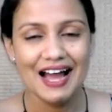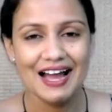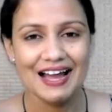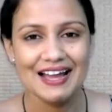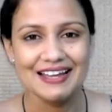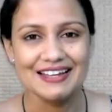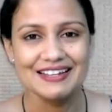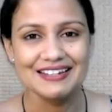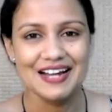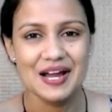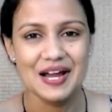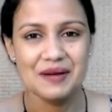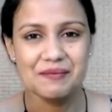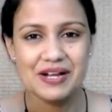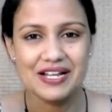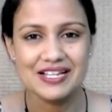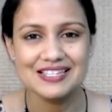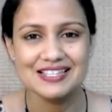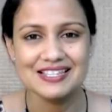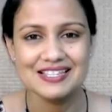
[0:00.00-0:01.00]
Hi, I'm
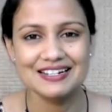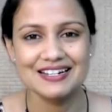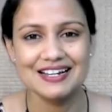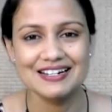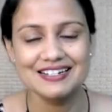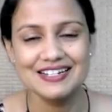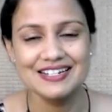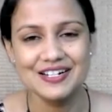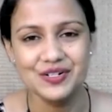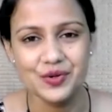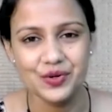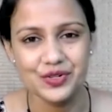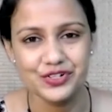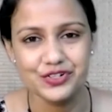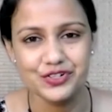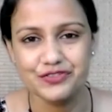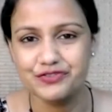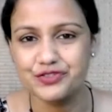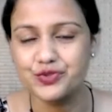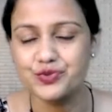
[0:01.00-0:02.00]
Aastha Tatia,
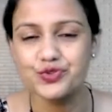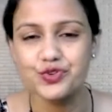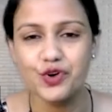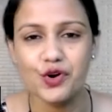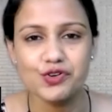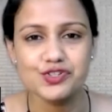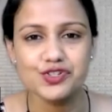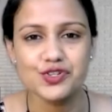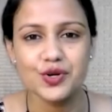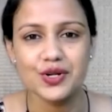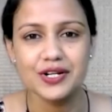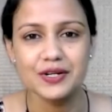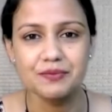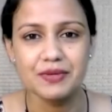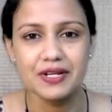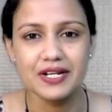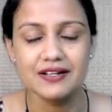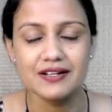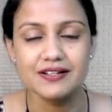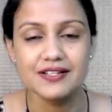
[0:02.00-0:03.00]
daughter of two rock-solid
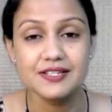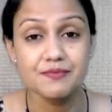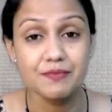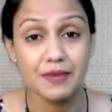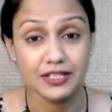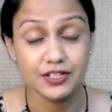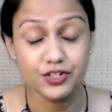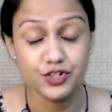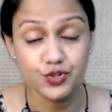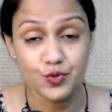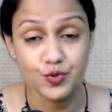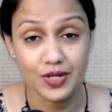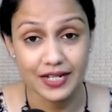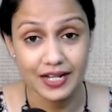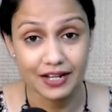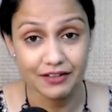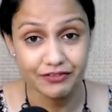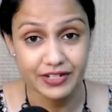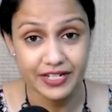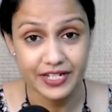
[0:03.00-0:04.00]
pillars, mother to a
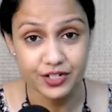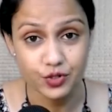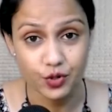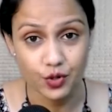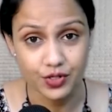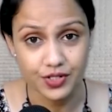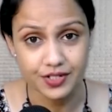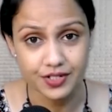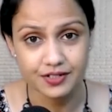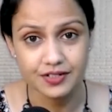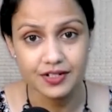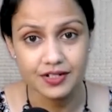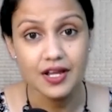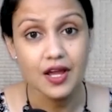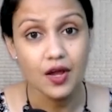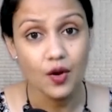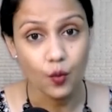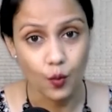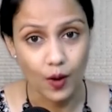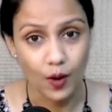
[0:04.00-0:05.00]
lovely daughter,
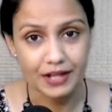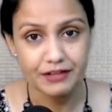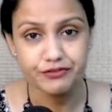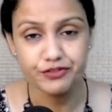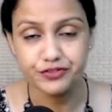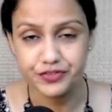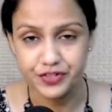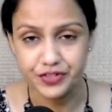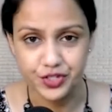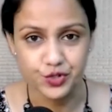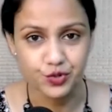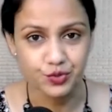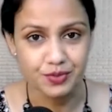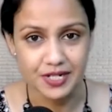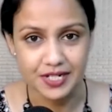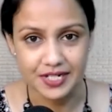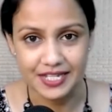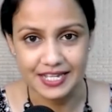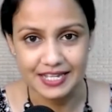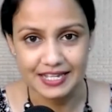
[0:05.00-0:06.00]
wife of a
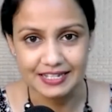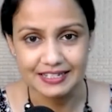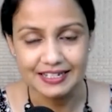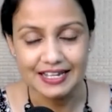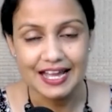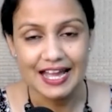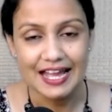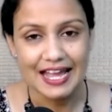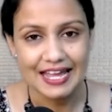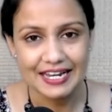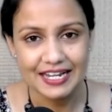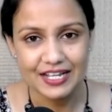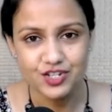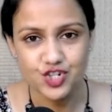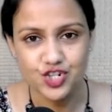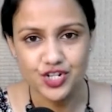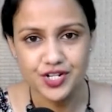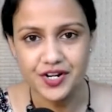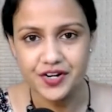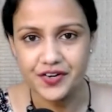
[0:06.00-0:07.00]
humor king, an
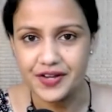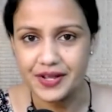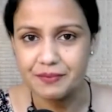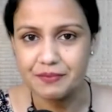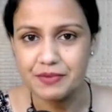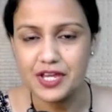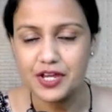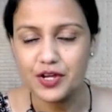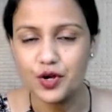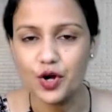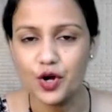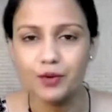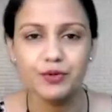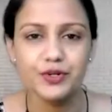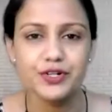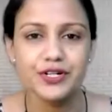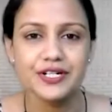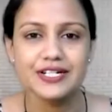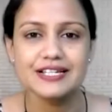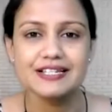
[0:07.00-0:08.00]
engineer, MBA
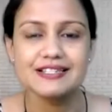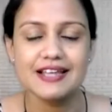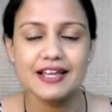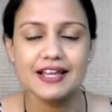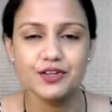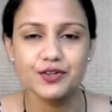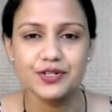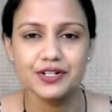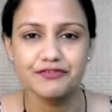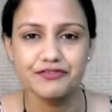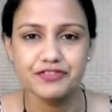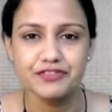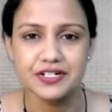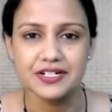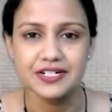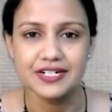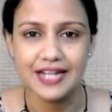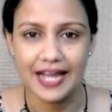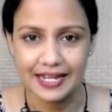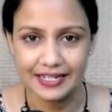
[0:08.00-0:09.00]
corporate executive
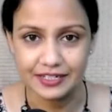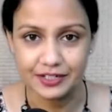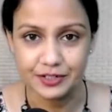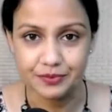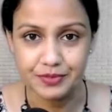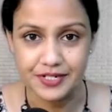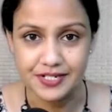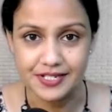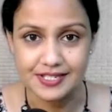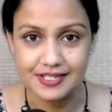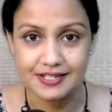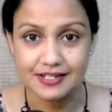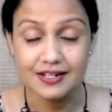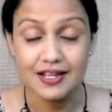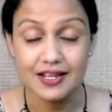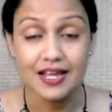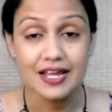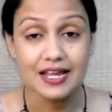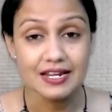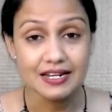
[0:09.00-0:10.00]
turned anchor person,
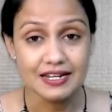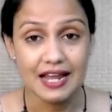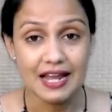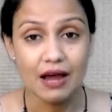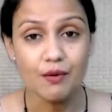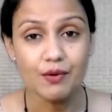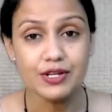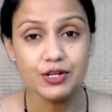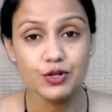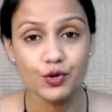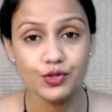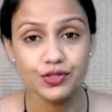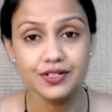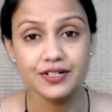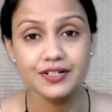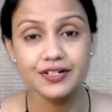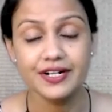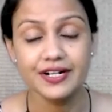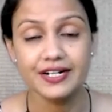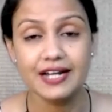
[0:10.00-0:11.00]
now an
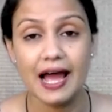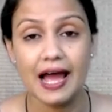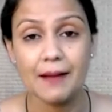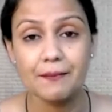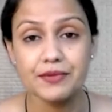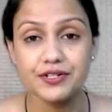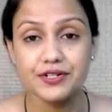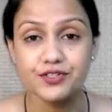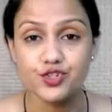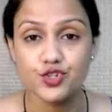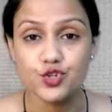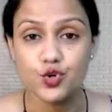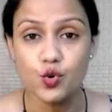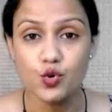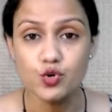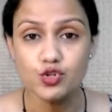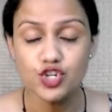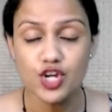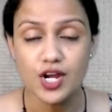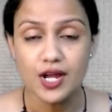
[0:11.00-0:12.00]
author and a happiness
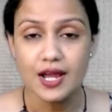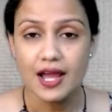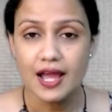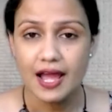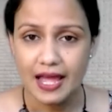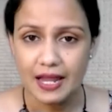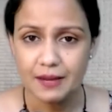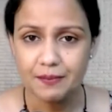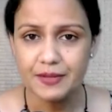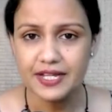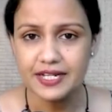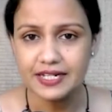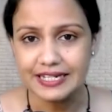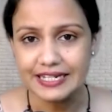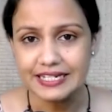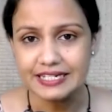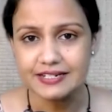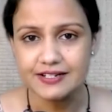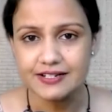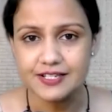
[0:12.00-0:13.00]
coach, helping
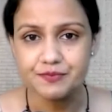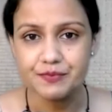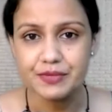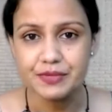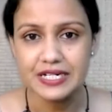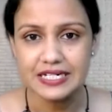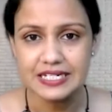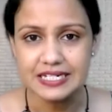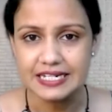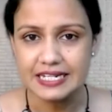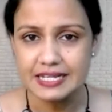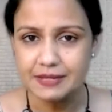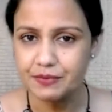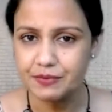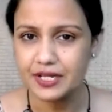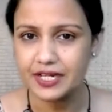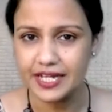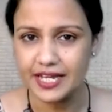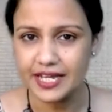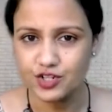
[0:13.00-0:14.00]
leaders build deep
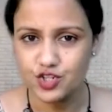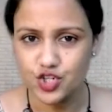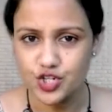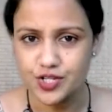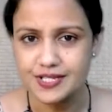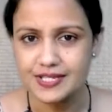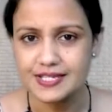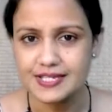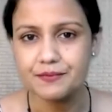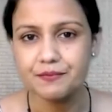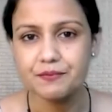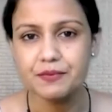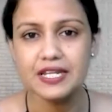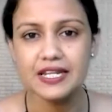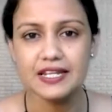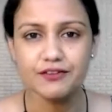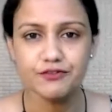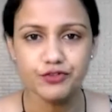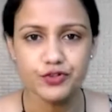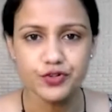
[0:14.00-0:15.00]
connections and
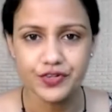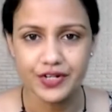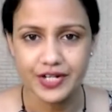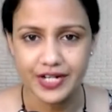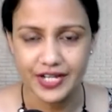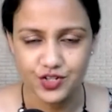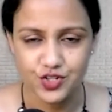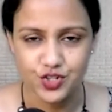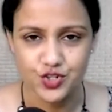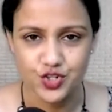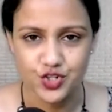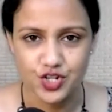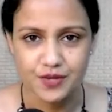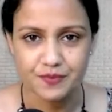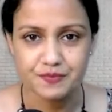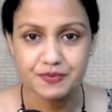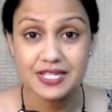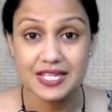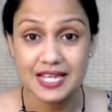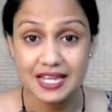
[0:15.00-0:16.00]
meaningful
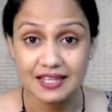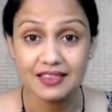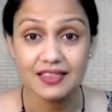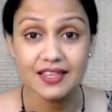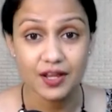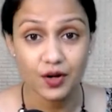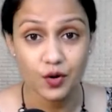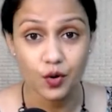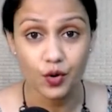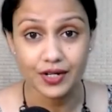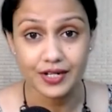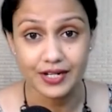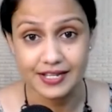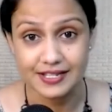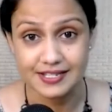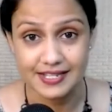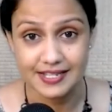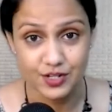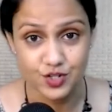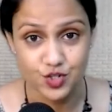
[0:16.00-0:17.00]
relationships in their
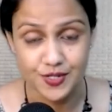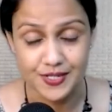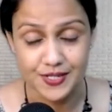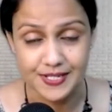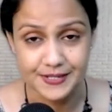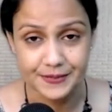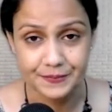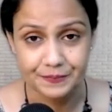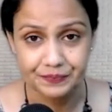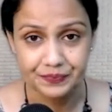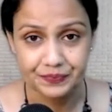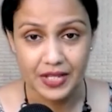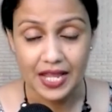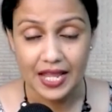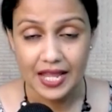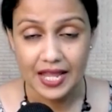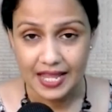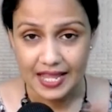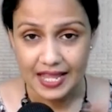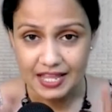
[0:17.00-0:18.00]
organizations.
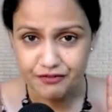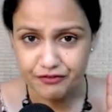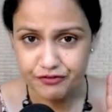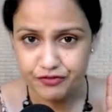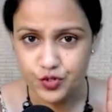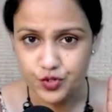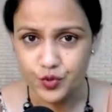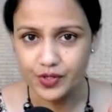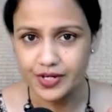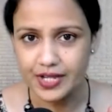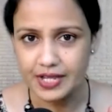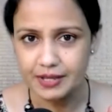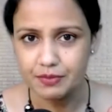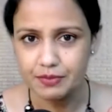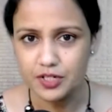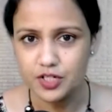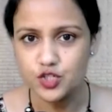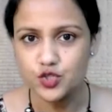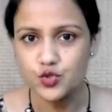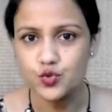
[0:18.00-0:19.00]
If you are
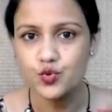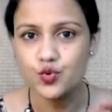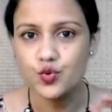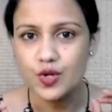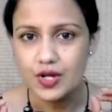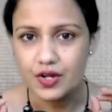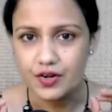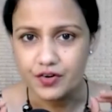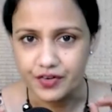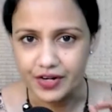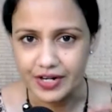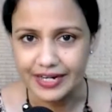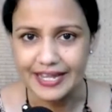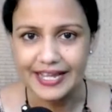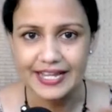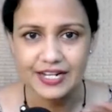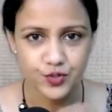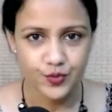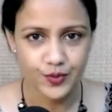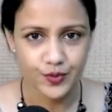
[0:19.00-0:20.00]
able to
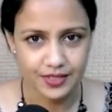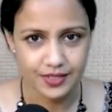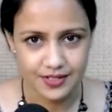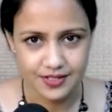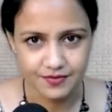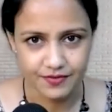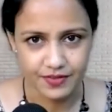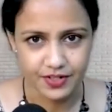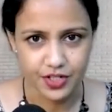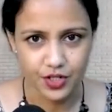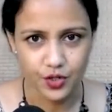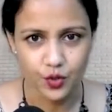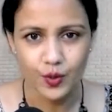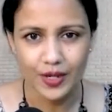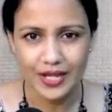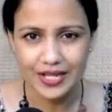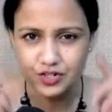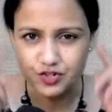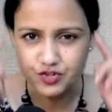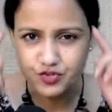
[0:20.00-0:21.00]
relate with this video,
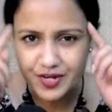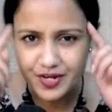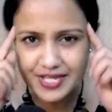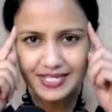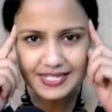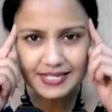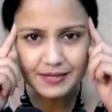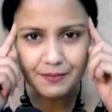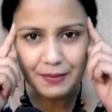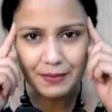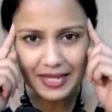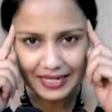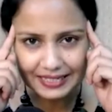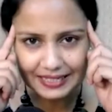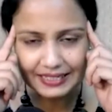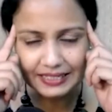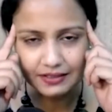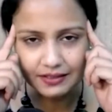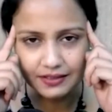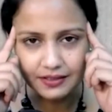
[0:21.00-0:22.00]
it rings a
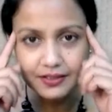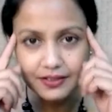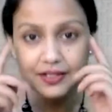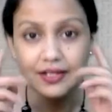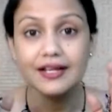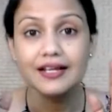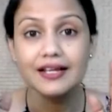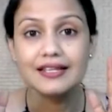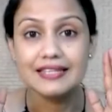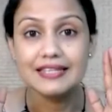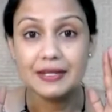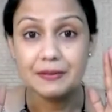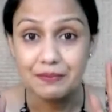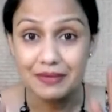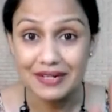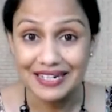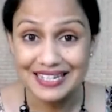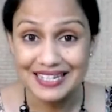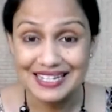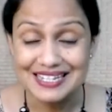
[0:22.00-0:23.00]
bell here, then
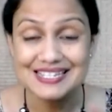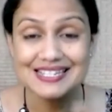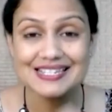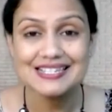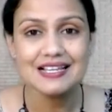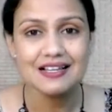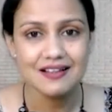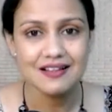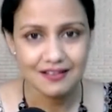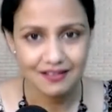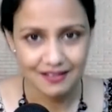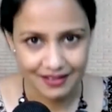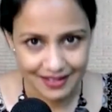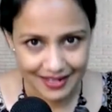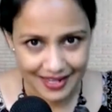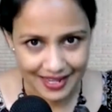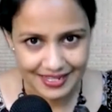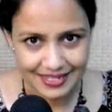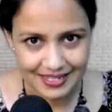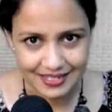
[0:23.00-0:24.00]
please
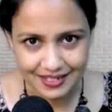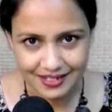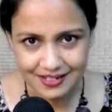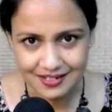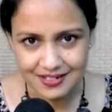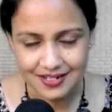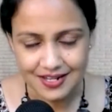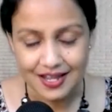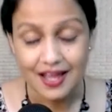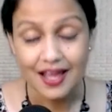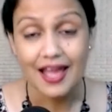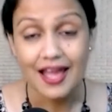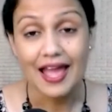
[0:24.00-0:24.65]
like it